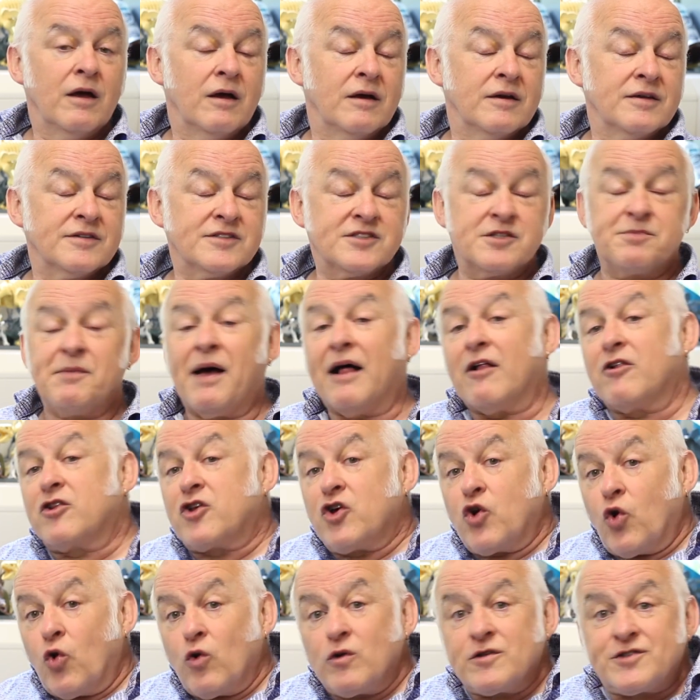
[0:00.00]
Smell can
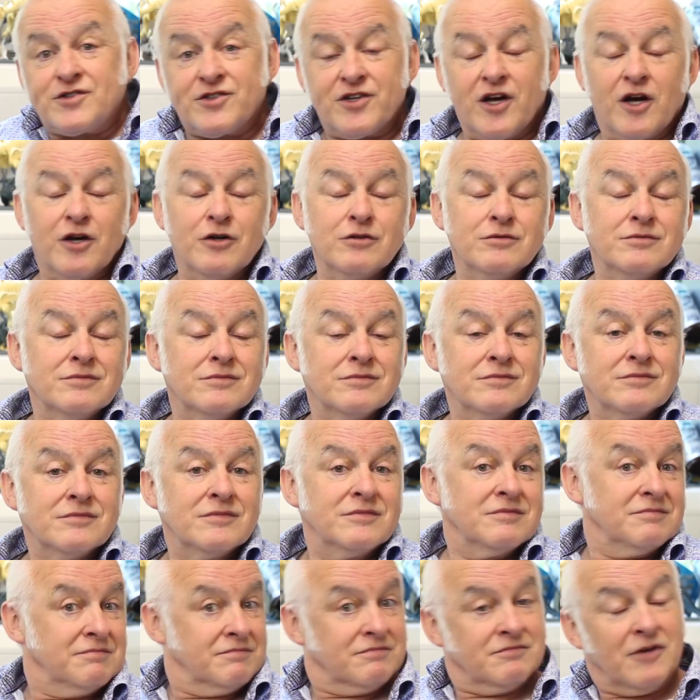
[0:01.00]
also
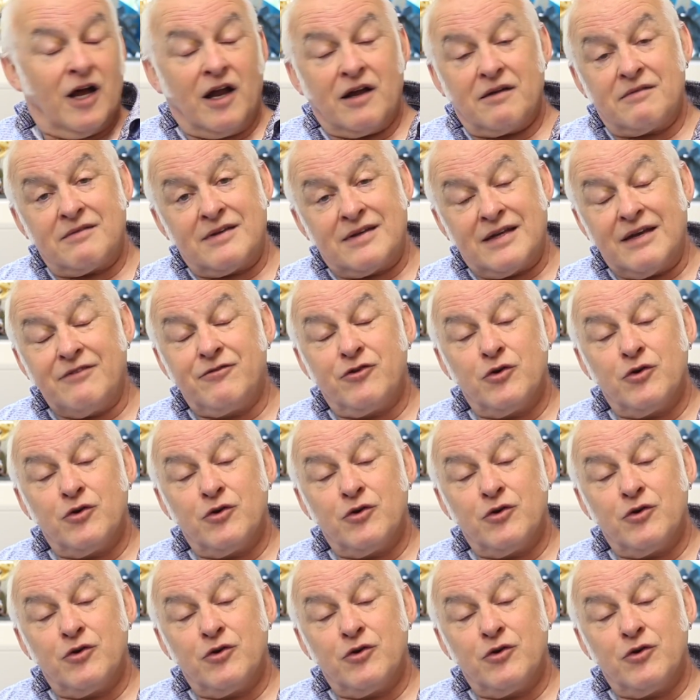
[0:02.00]
give